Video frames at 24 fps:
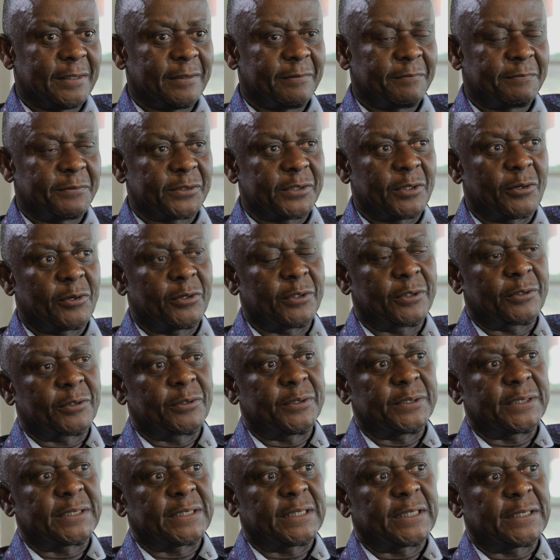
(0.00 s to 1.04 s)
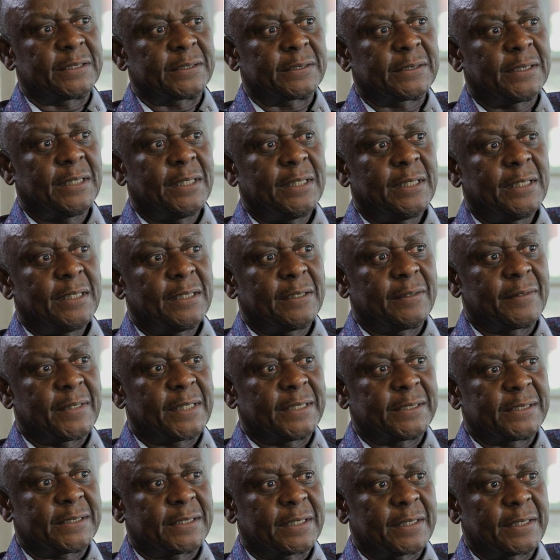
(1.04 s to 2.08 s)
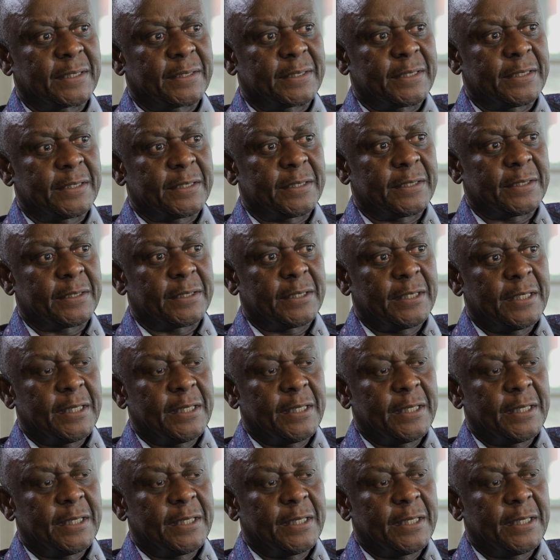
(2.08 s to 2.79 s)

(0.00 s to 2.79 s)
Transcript: for the whole continent, that the